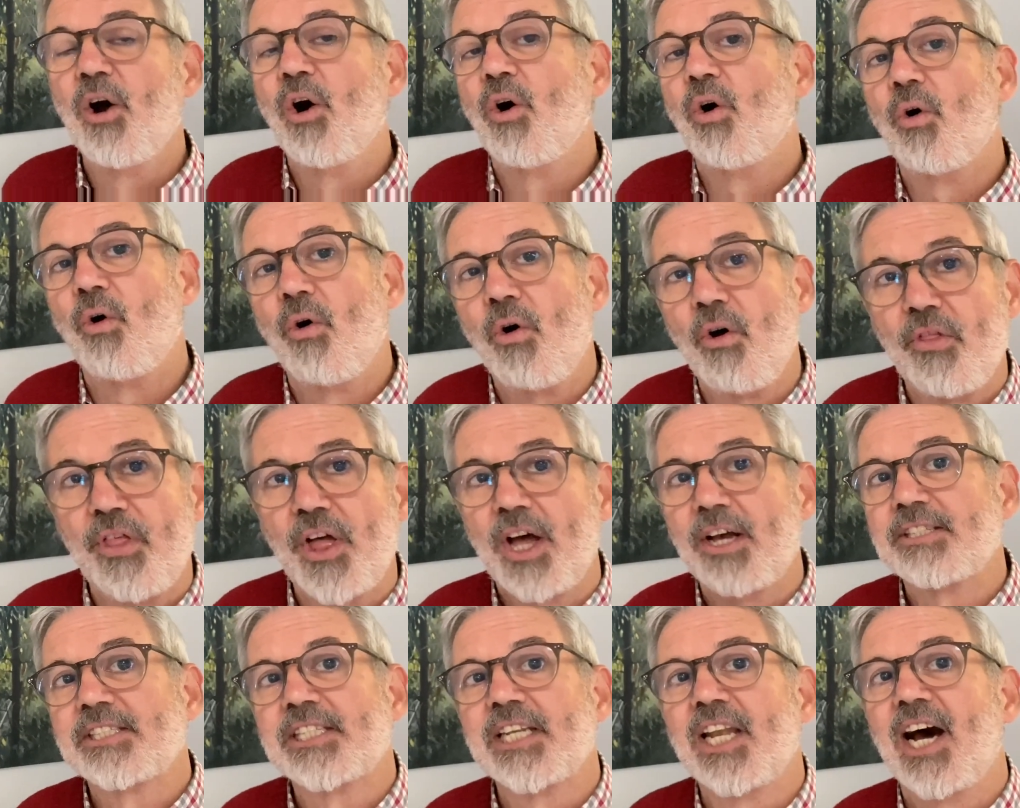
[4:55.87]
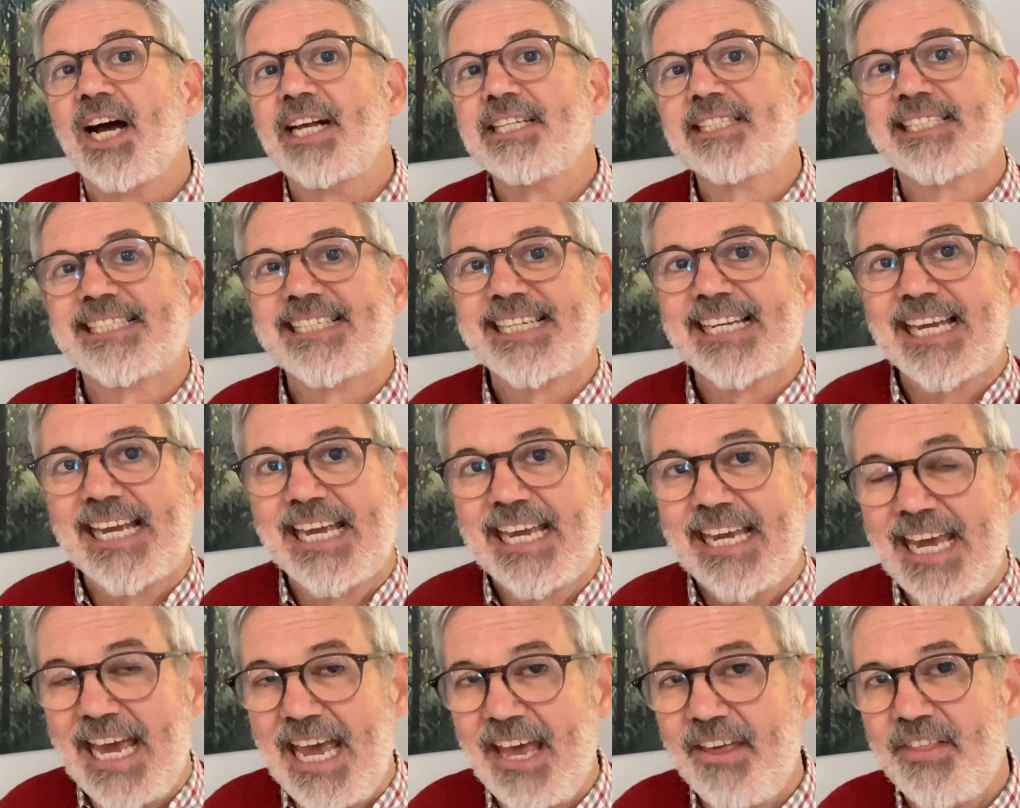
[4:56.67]
All those lines
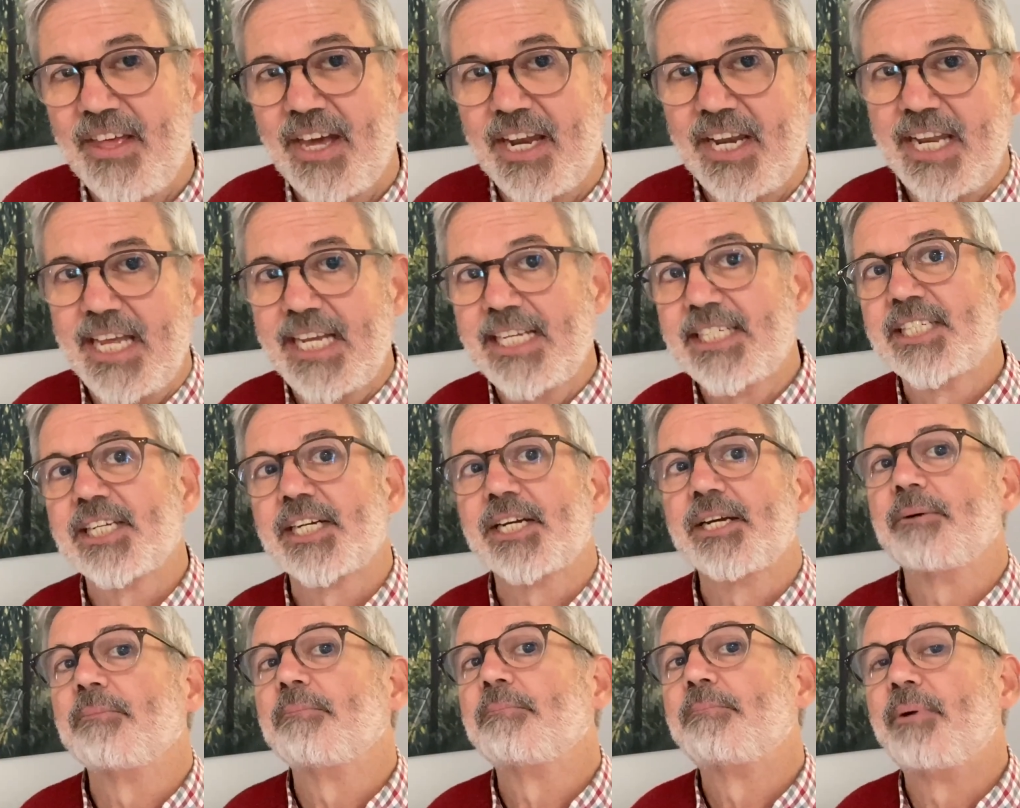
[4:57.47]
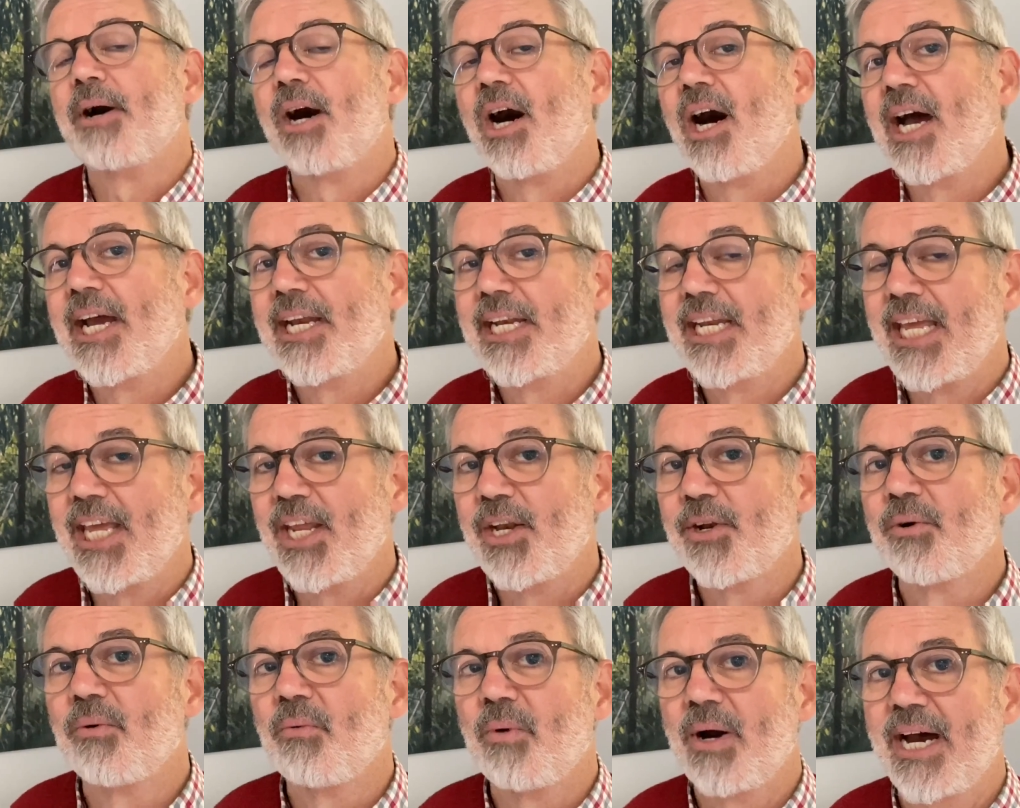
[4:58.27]
together need to combine in
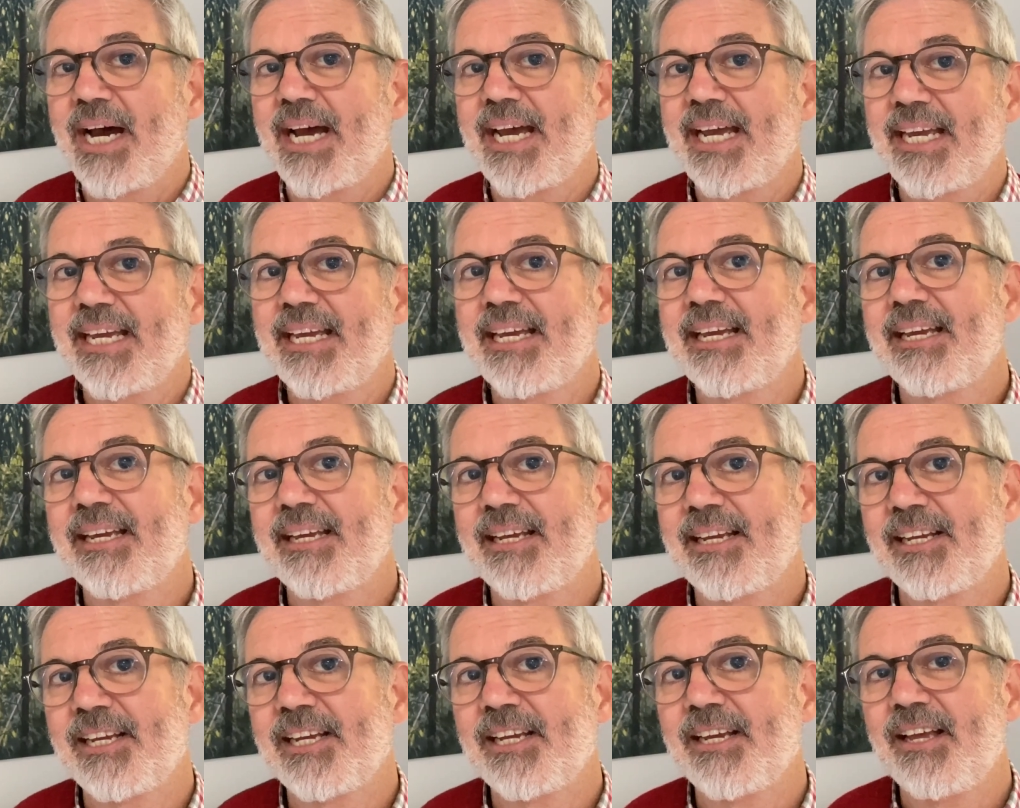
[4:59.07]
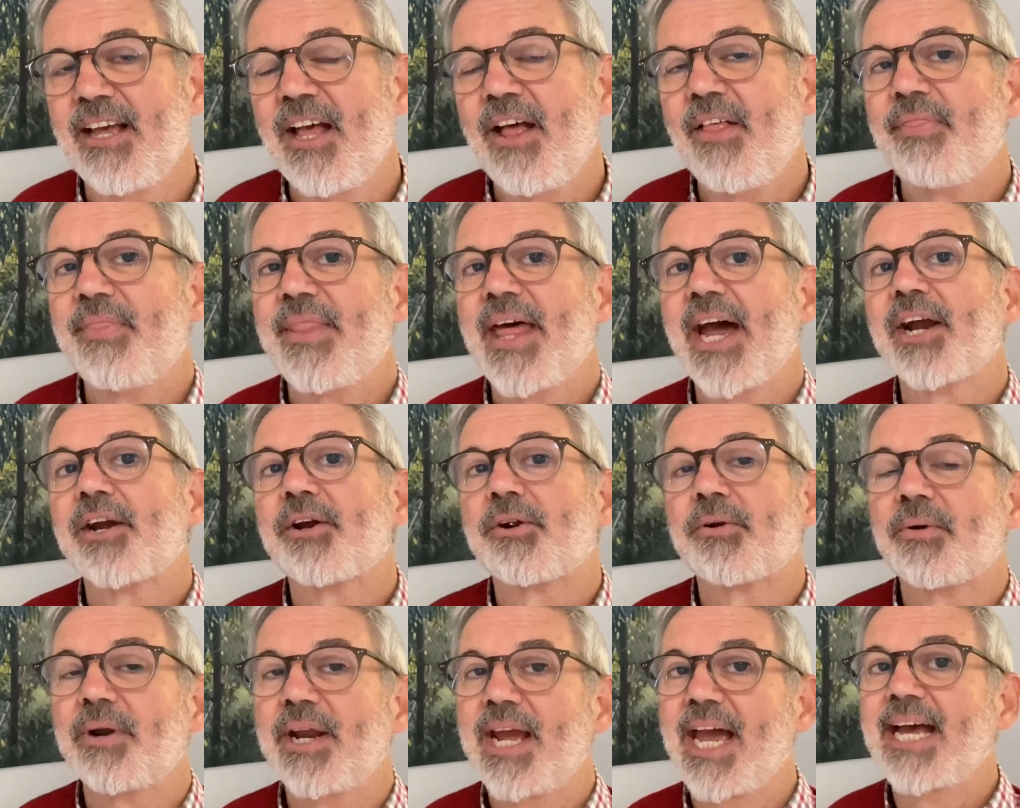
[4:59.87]
a way that
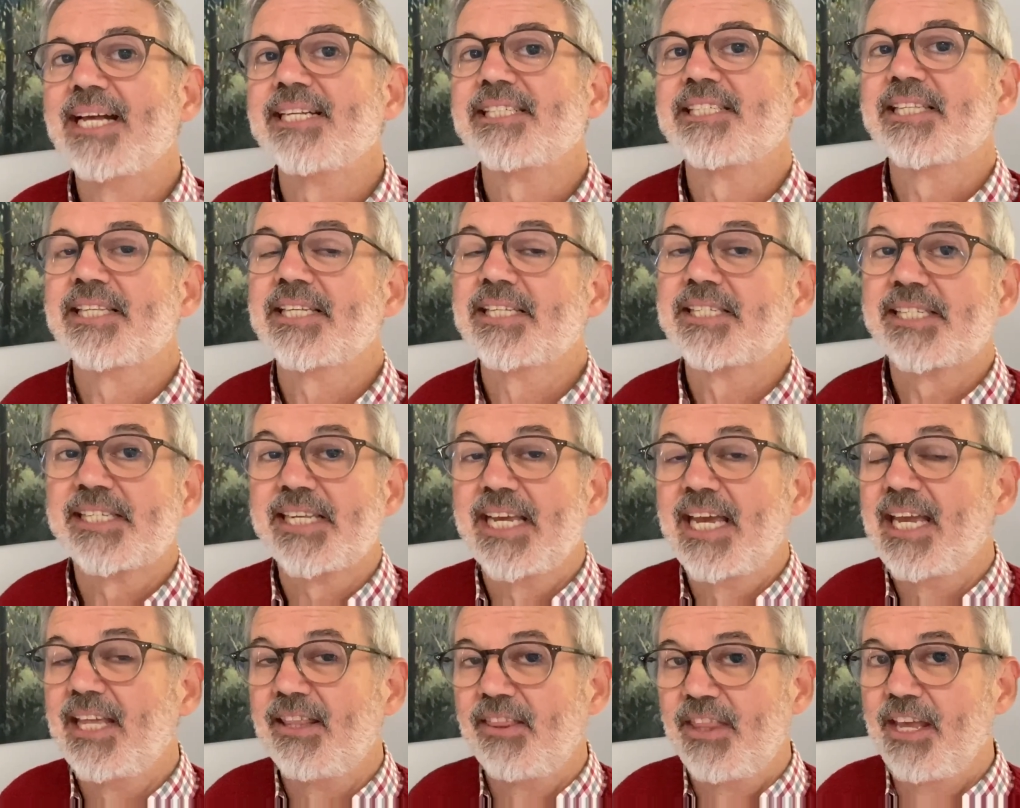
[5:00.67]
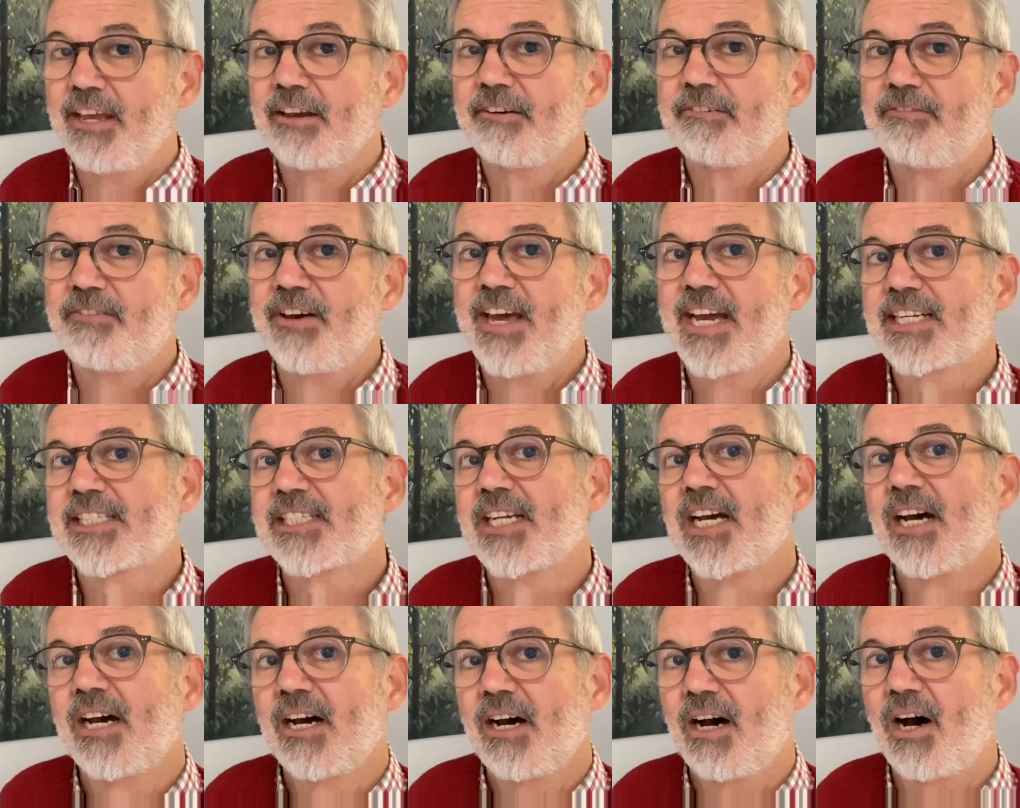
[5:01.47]
creates the scene, the effect
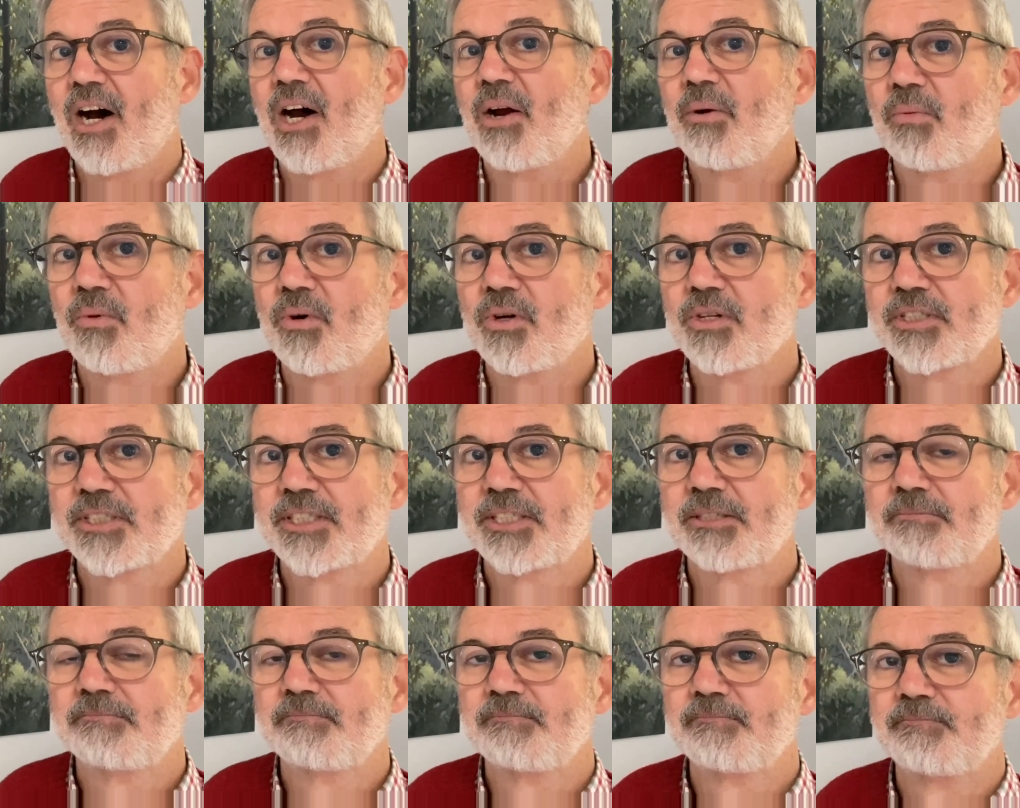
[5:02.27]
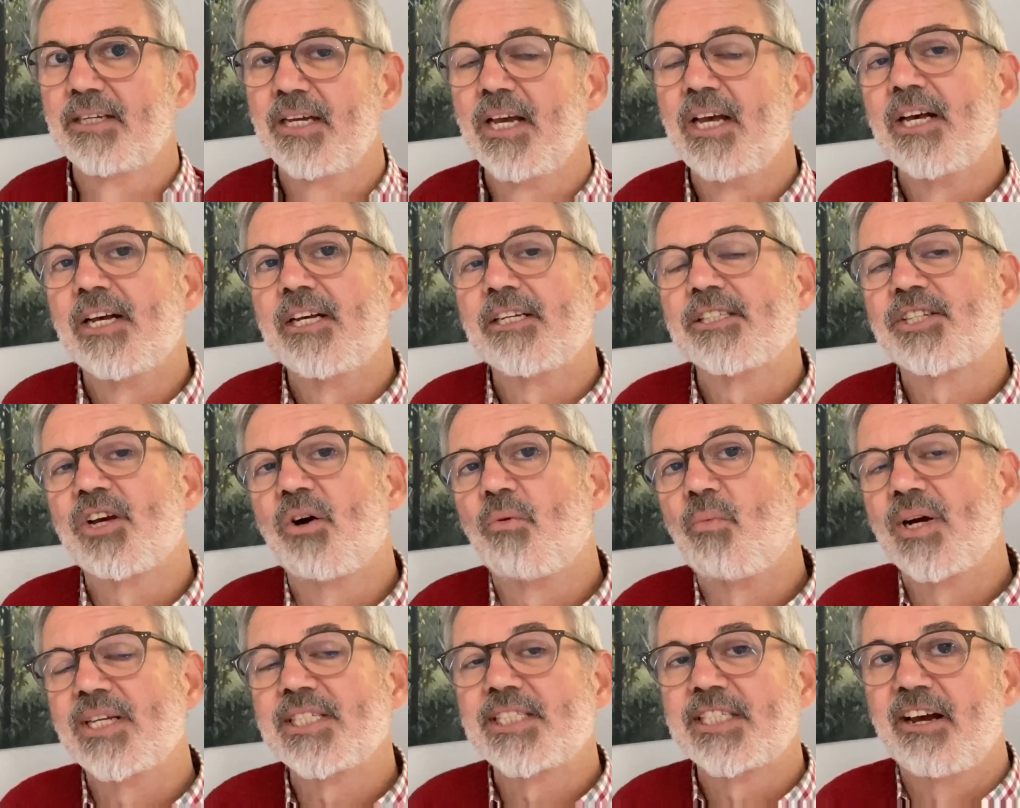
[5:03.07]
I want. So once